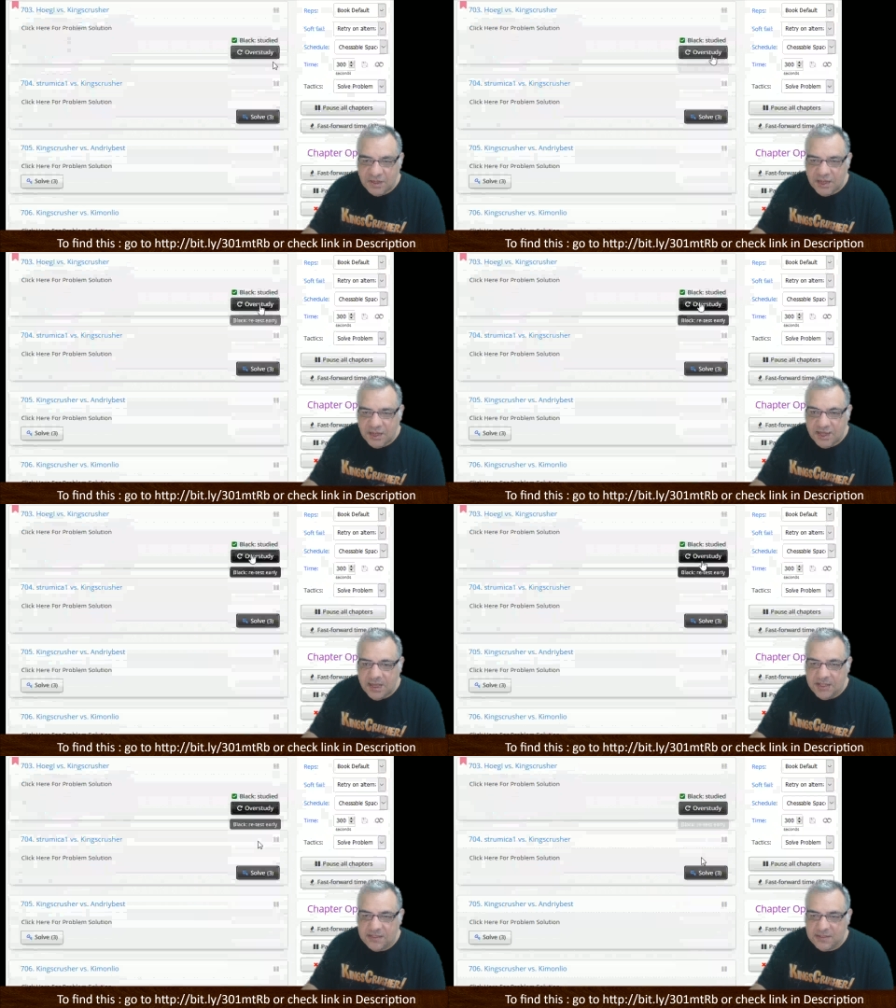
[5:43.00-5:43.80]

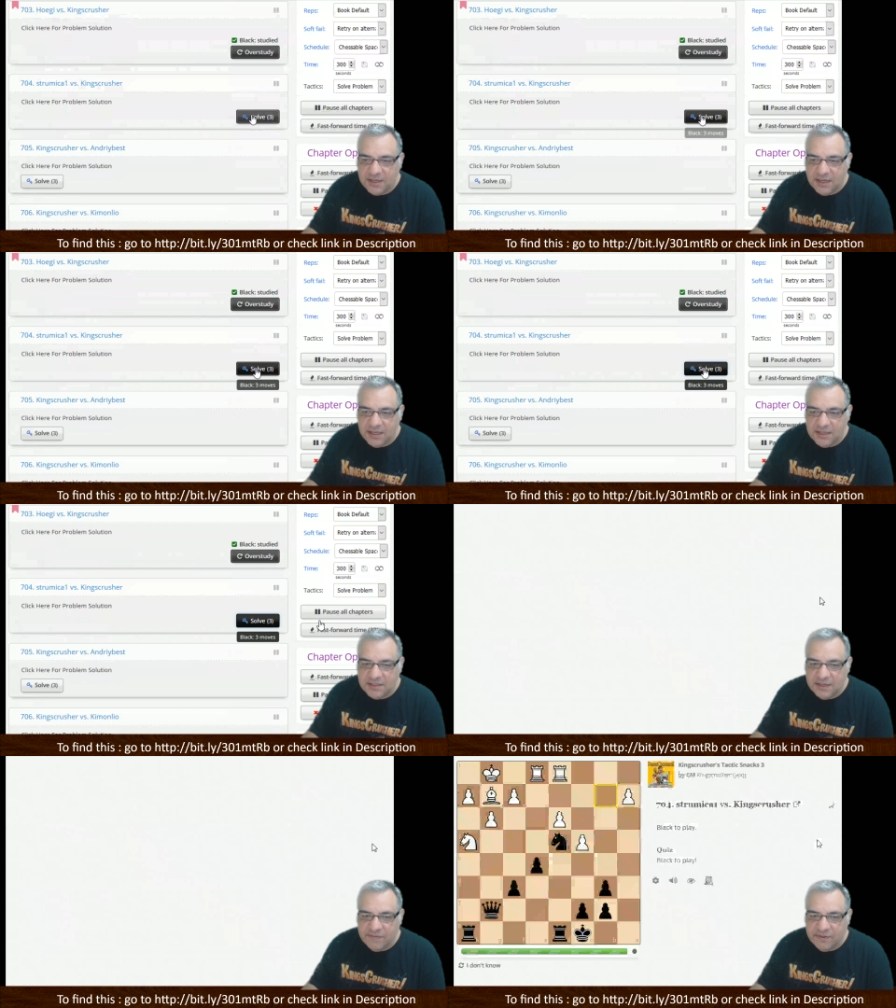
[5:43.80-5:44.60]
And
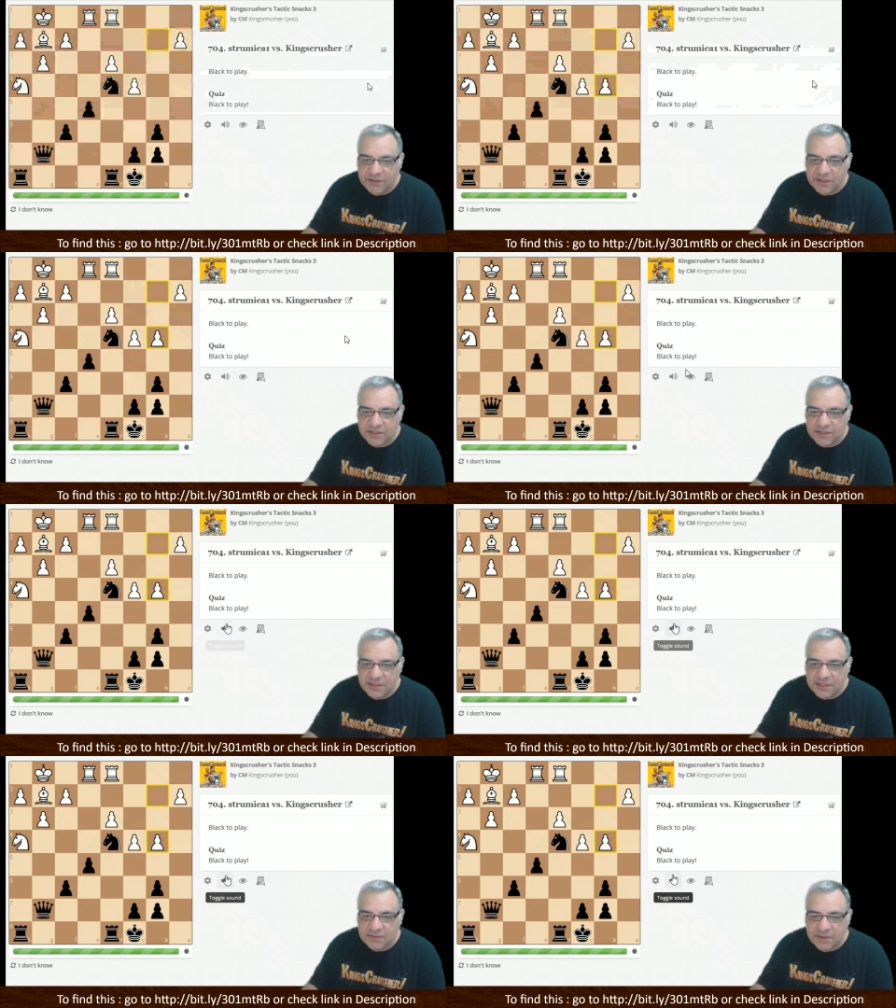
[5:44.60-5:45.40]
let's have a look at
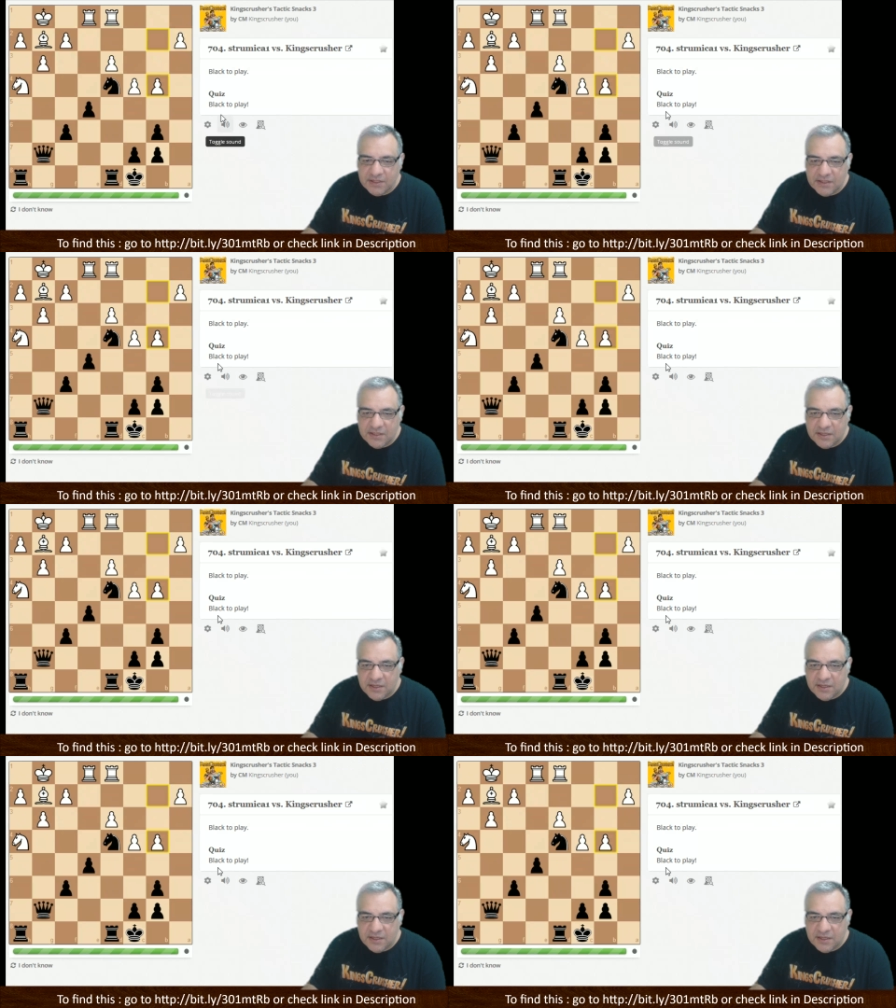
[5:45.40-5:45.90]
this one.